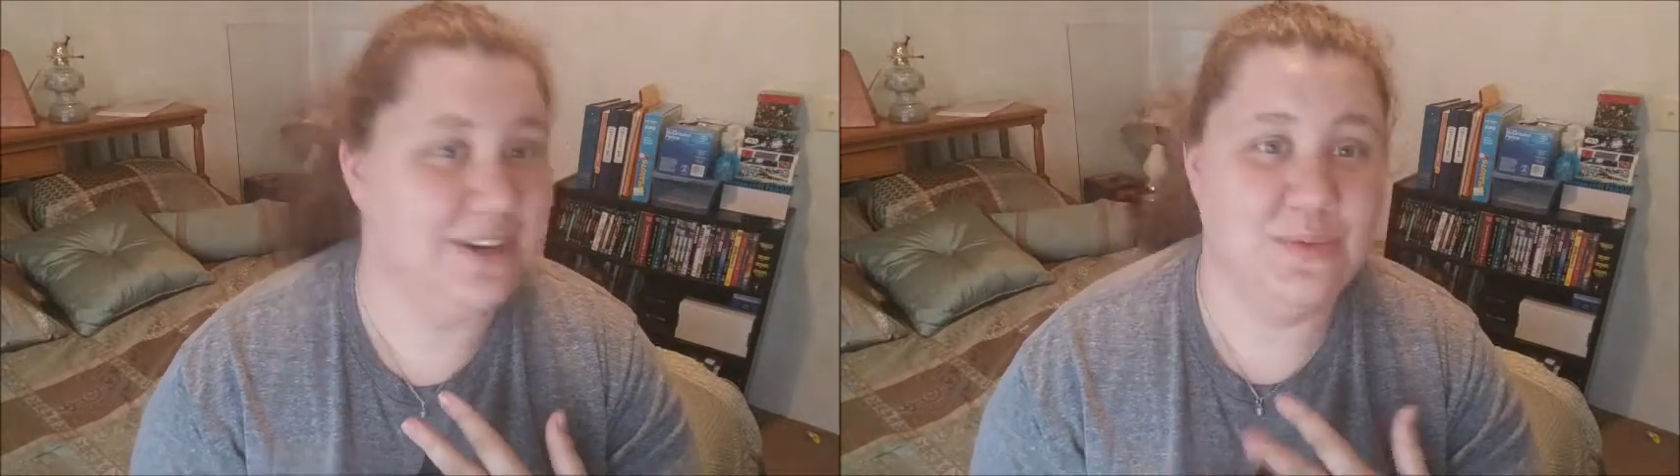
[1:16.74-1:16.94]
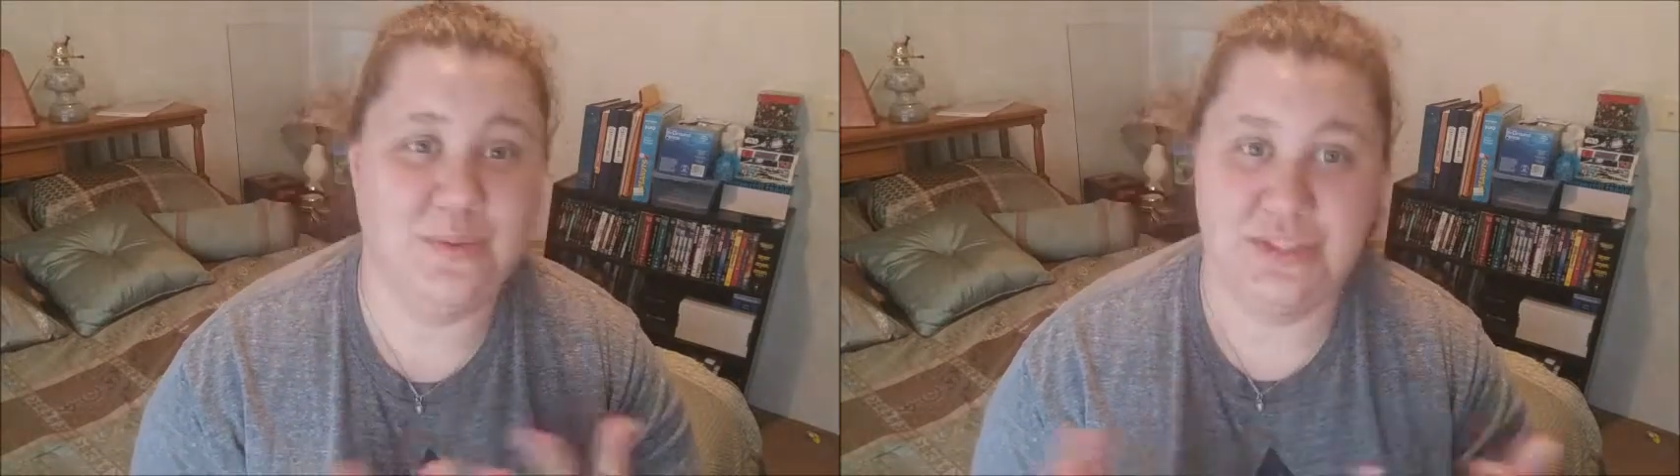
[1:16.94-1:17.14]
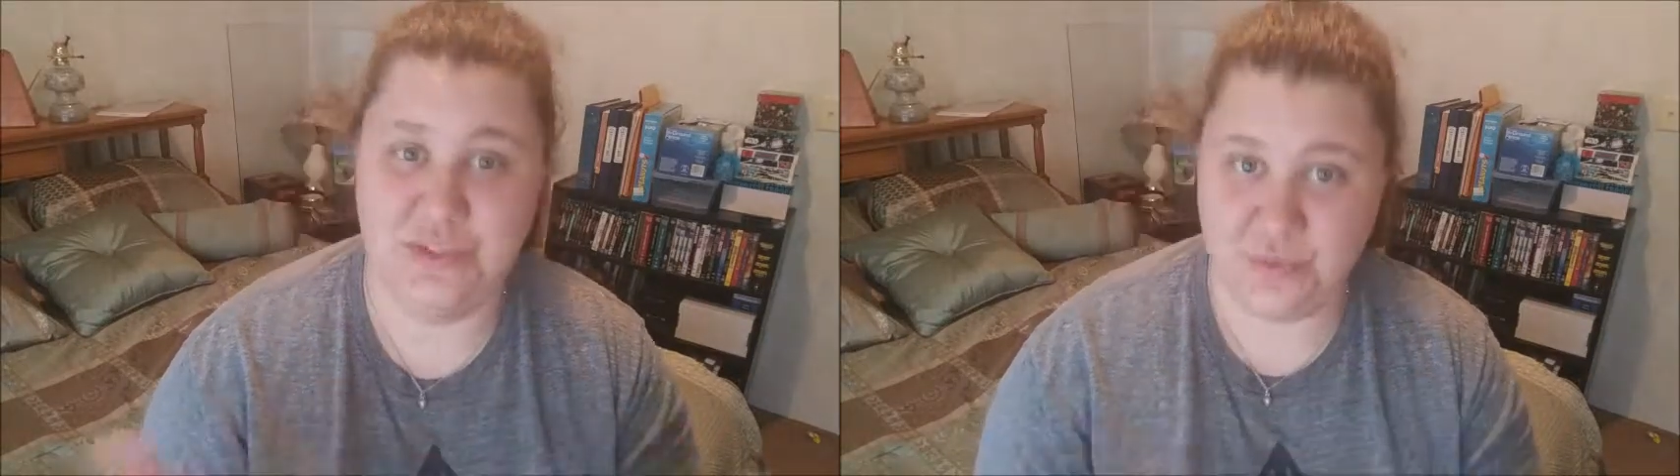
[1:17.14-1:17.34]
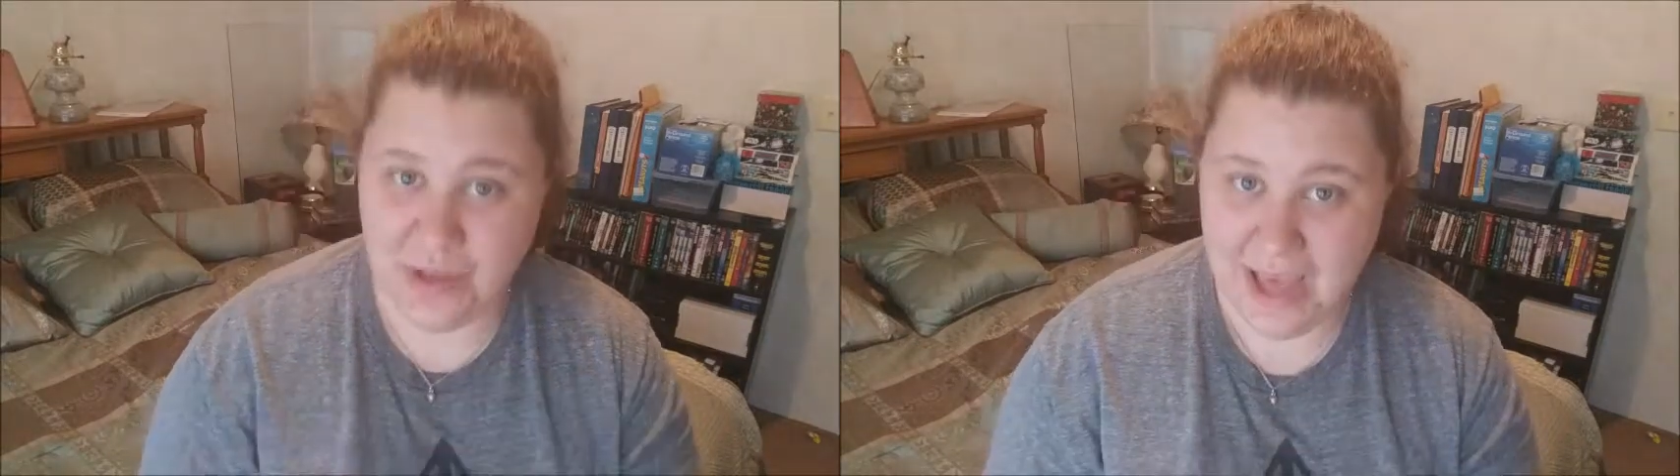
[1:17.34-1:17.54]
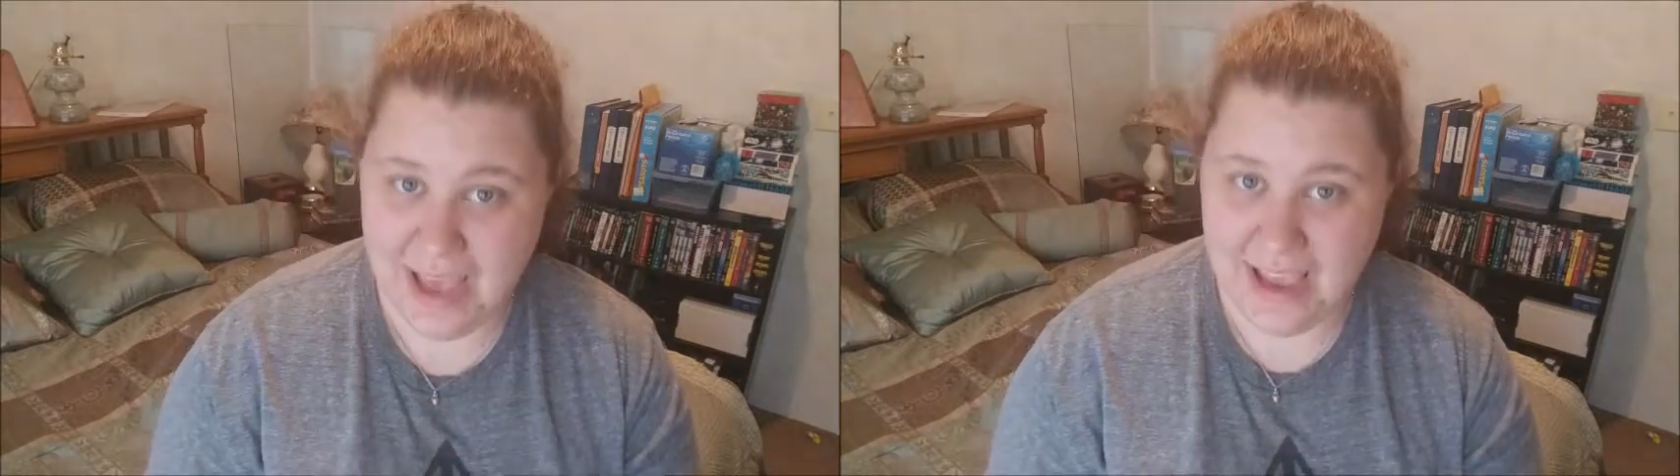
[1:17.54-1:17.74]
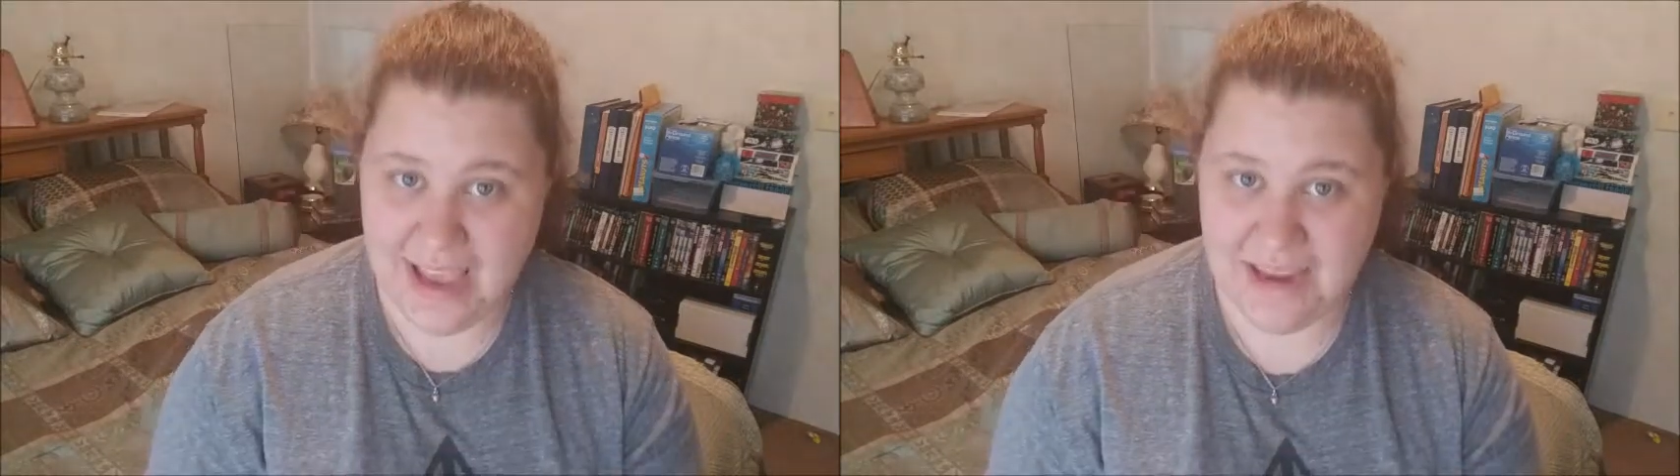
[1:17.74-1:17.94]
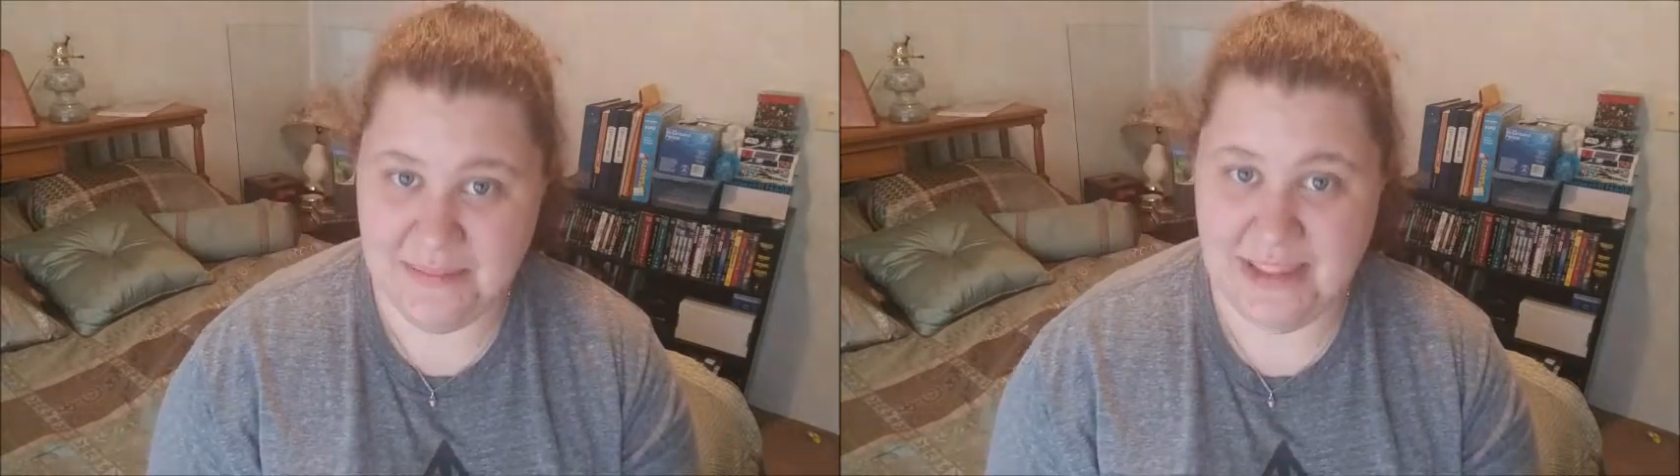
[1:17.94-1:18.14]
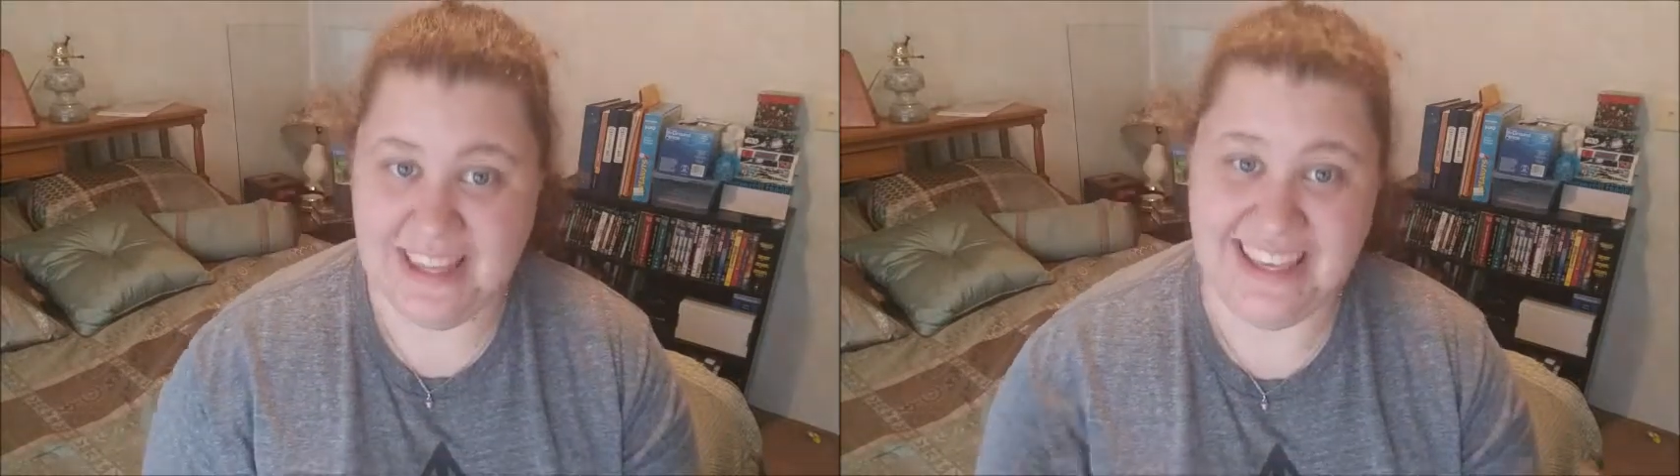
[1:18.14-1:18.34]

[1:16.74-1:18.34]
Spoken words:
which is why I am in the